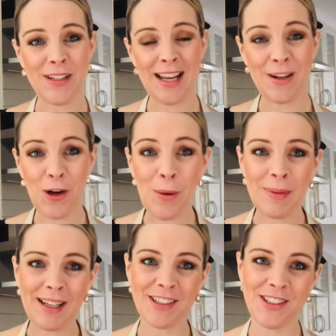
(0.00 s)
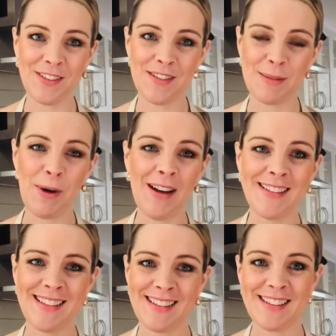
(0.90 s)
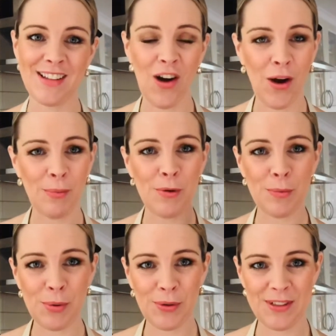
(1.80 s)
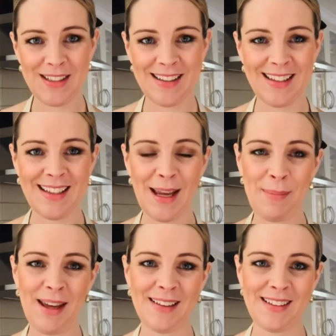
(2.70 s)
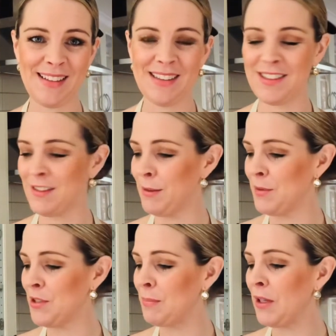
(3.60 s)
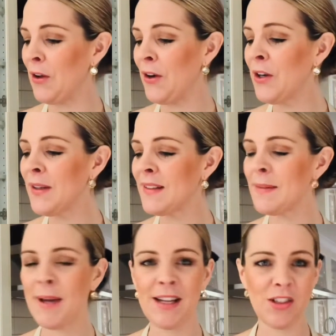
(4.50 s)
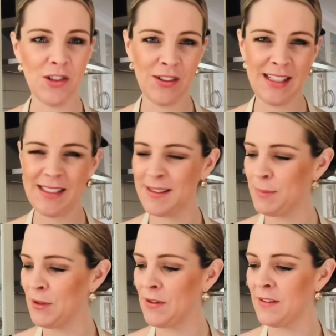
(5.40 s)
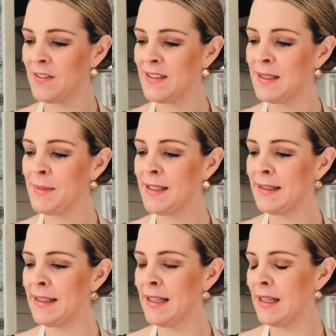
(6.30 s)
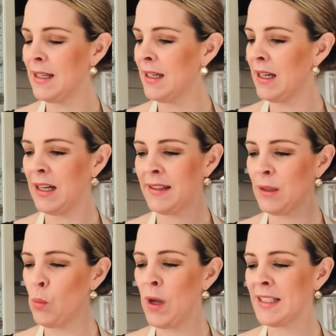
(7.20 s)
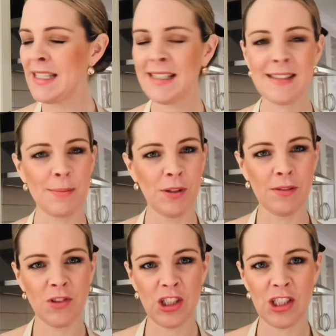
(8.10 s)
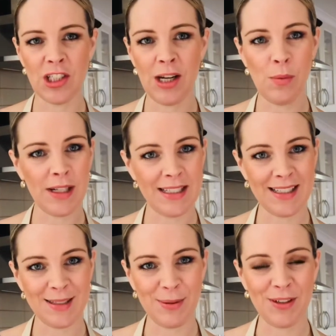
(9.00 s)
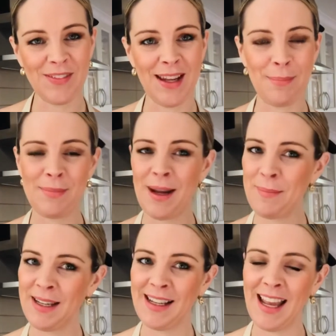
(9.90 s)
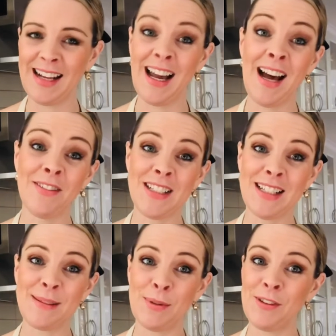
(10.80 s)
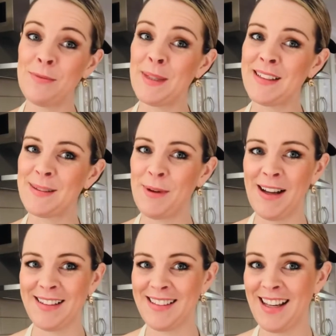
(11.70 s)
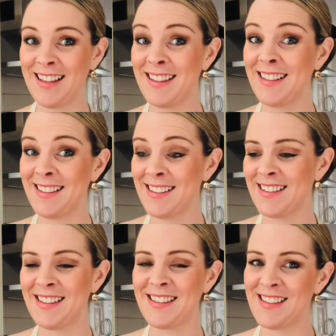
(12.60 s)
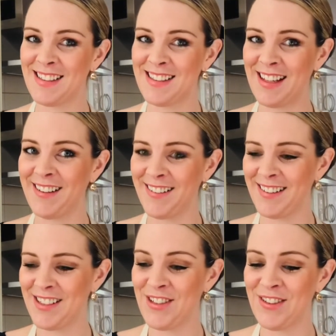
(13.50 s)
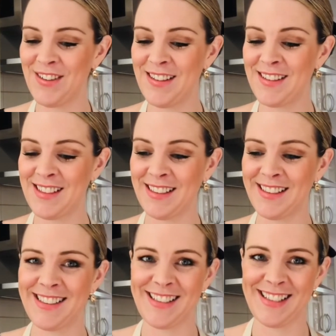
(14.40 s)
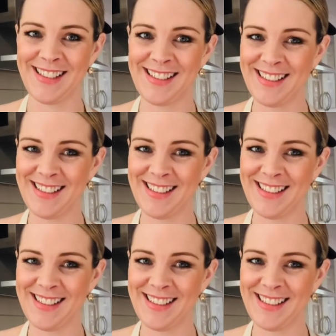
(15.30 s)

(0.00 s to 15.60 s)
our combination of spices. I will put the amounts in the description below. It's about 2 teaspoons of cinnamon, I think 1 teaspoon of ginger, 1 teaspoon of nutmeg, and half a teaspoon of mixed spice. And this is the secret to this deliciousness.